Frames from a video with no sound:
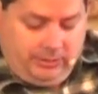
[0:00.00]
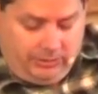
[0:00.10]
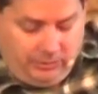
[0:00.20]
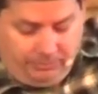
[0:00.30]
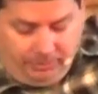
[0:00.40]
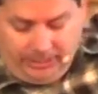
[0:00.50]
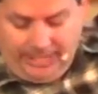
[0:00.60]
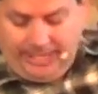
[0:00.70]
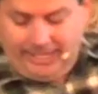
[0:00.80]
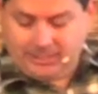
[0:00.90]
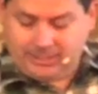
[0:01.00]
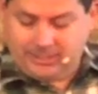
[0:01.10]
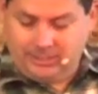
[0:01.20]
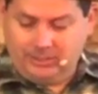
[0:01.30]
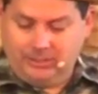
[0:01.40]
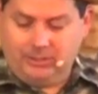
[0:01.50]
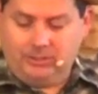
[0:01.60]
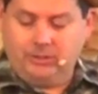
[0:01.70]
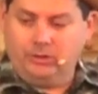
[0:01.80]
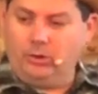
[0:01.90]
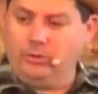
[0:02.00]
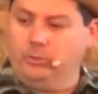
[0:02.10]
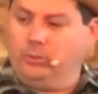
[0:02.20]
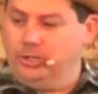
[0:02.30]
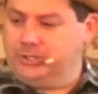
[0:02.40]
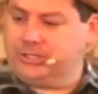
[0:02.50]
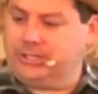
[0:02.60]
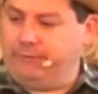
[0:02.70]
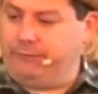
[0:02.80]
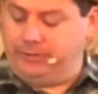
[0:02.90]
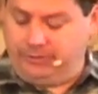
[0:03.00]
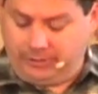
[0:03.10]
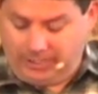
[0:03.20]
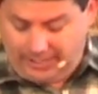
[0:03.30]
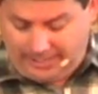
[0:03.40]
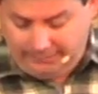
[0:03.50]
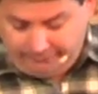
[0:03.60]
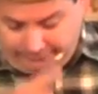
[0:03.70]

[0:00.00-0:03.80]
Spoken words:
you plant all the worst stuff in your life,